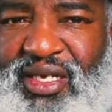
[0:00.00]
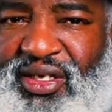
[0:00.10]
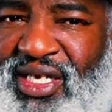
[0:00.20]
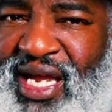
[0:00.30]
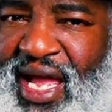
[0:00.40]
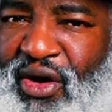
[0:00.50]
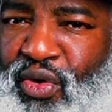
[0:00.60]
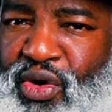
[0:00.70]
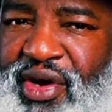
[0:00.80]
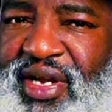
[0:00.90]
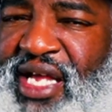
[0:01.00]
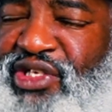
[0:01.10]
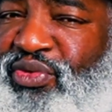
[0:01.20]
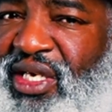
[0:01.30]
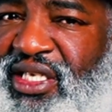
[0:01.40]
Look how
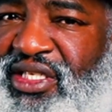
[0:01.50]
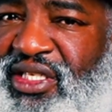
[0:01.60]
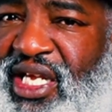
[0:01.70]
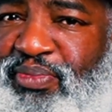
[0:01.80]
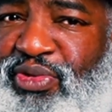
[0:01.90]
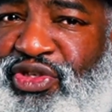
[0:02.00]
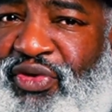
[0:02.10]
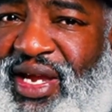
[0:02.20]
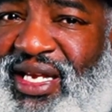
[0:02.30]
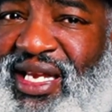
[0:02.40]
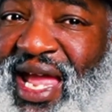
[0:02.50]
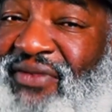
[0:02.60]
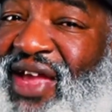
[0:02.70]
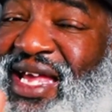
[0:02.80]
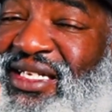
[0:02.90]
organized religion has portrayed
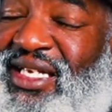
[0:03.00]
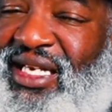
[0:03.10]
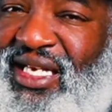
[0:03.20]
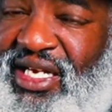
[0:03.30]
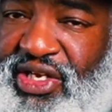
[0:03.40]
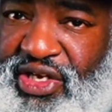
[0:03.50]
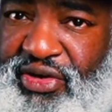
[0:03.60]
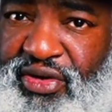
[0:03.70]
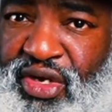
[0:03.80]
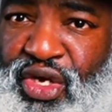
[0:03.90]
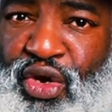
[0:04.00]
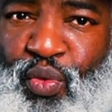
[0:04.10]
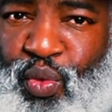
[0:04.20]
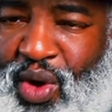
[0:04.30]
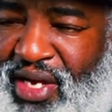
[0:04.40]
life as linear,
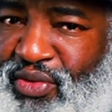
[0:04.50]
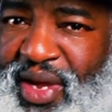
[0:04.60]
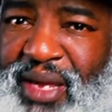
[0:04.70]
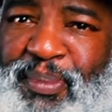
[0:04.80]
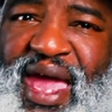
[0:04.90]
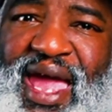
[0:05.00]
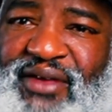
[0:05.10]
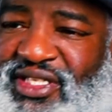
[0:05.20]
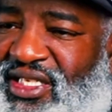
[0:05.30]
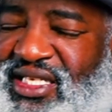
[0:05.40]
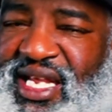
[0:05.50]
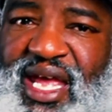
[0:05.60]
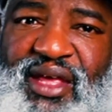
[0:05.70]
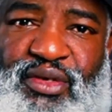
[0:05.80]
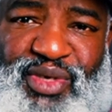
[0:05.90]
one-way path to
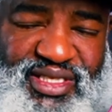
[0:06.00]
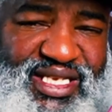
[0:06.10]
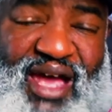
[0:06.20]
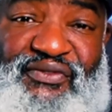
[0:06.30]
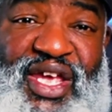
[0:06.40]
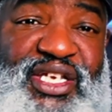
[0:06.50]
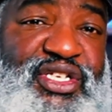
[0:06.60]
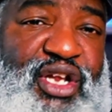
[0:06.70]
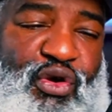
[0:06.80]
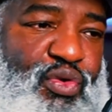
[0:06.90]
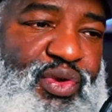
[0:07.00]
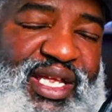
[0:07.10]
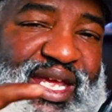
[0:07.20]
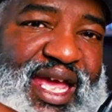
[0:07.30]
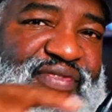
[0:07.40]
death, with salvation
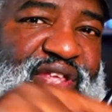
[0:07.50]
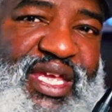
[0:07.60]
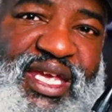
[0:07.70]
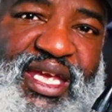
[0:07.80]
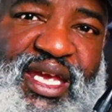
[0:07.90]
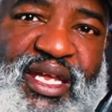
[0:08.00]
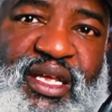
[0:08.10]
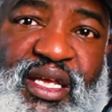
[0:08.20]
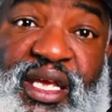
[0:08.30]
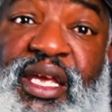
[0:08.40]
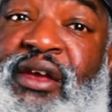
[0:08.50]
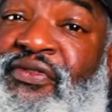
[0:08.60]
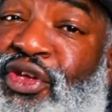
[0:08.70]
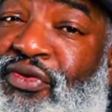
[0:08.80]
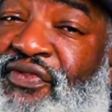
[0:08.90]
only at the end if
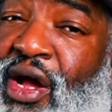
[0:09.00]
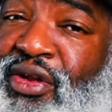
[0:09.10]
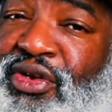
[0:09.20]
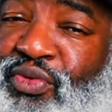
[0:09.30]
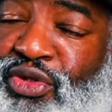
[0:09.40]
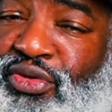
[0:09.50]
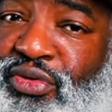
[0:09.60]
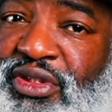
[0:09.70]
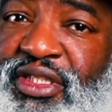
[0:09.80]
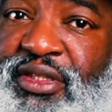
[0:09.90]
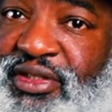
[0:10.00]
you follow the rules.